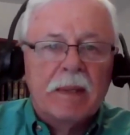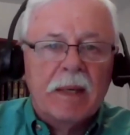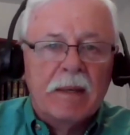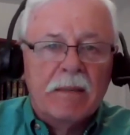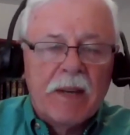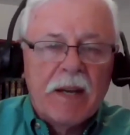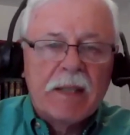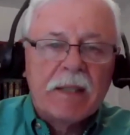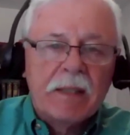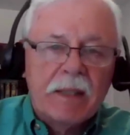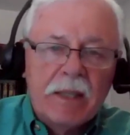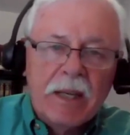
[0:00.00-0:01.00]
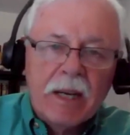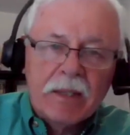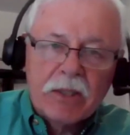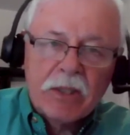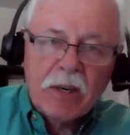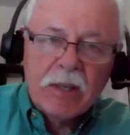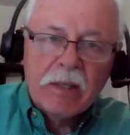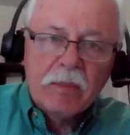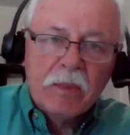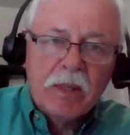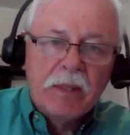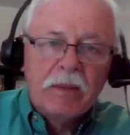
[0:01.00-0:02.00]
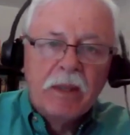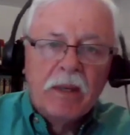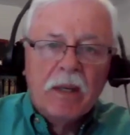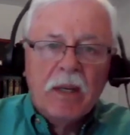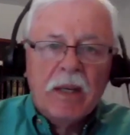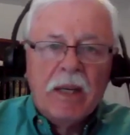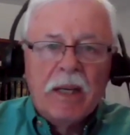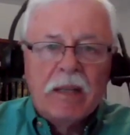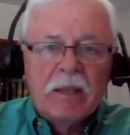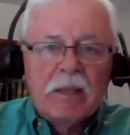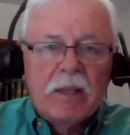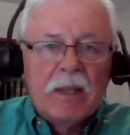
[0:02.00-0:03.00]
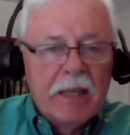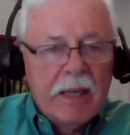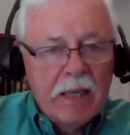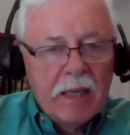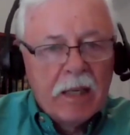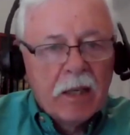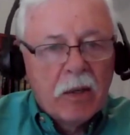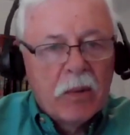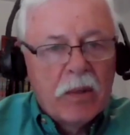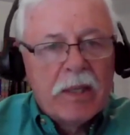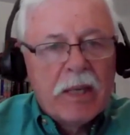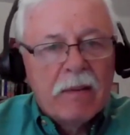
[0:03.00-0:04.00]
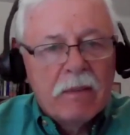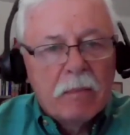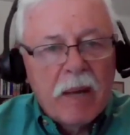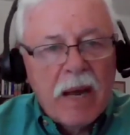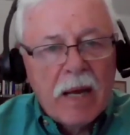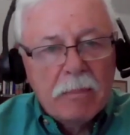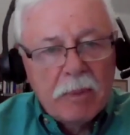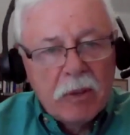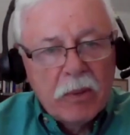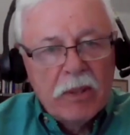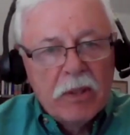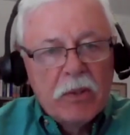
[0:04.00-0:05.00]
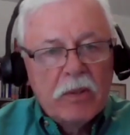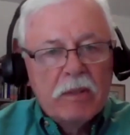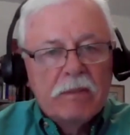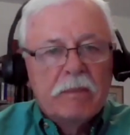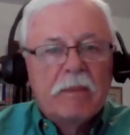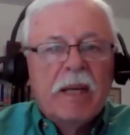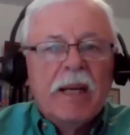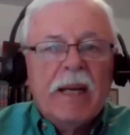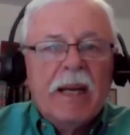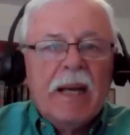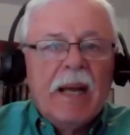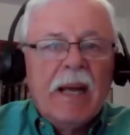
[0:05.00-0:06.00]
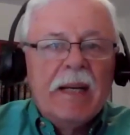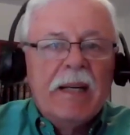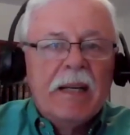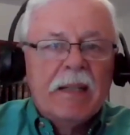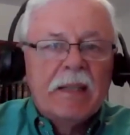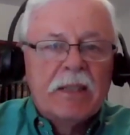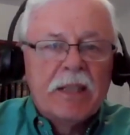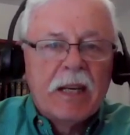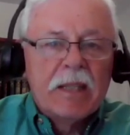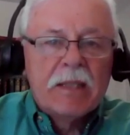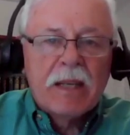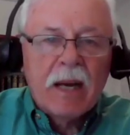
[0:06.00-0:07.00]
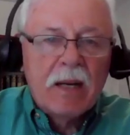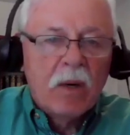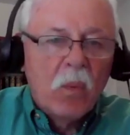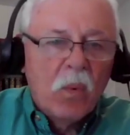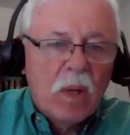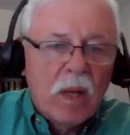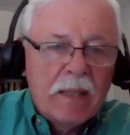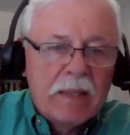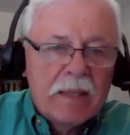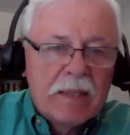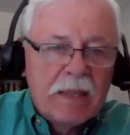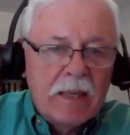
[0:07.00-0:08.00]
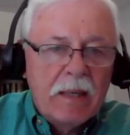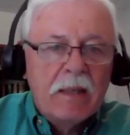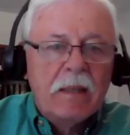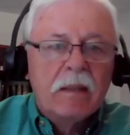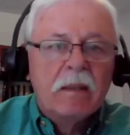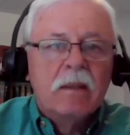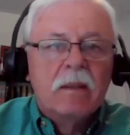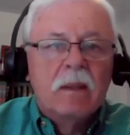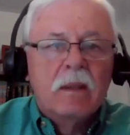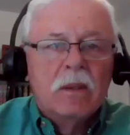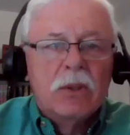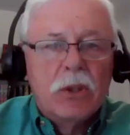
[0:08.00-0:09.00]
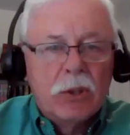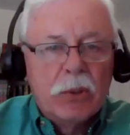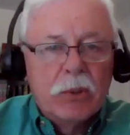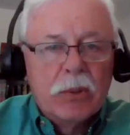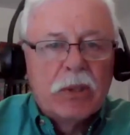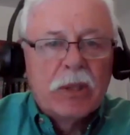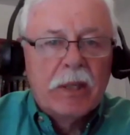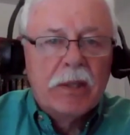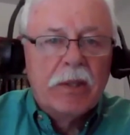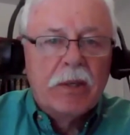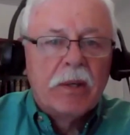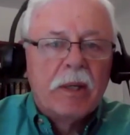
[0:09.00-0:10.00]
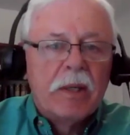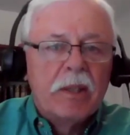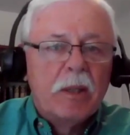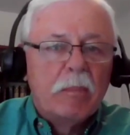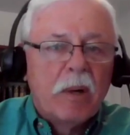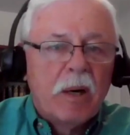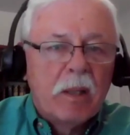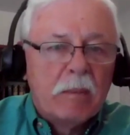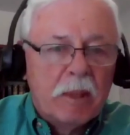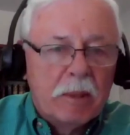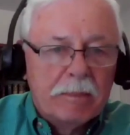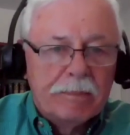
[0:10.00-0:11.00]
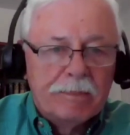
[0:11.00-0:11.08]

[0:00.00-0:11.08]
In fact, he got started when Hitler and he had agreed to have a pact between the two of them. And Hitler says, I don't like to see Jews in your in your parliament.